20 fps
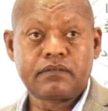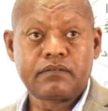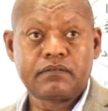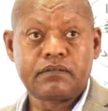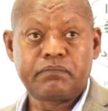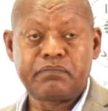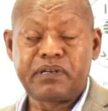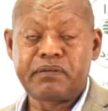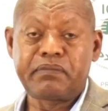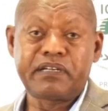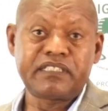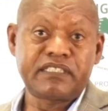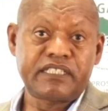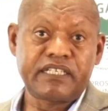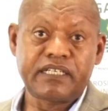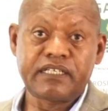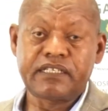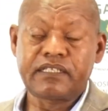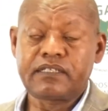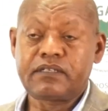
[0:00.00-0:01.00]

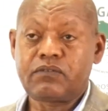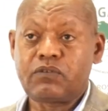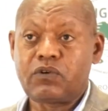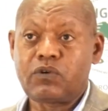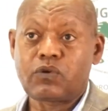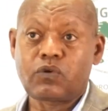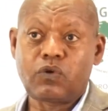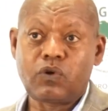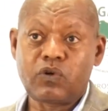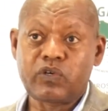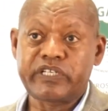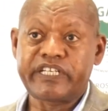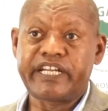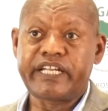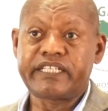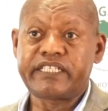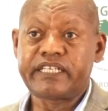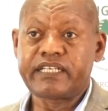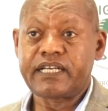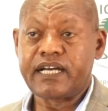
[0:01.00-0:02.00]
implementing or
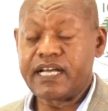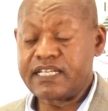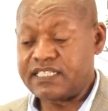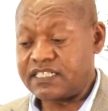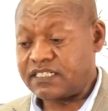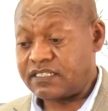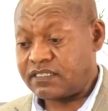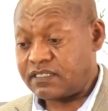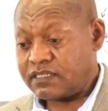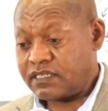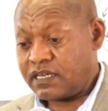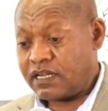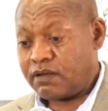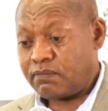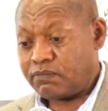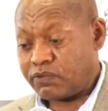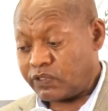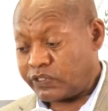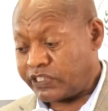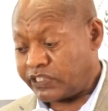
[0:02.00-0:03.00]
coordinating other
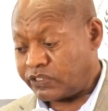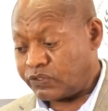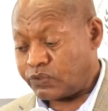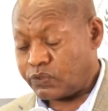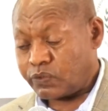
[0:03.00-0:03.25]
projects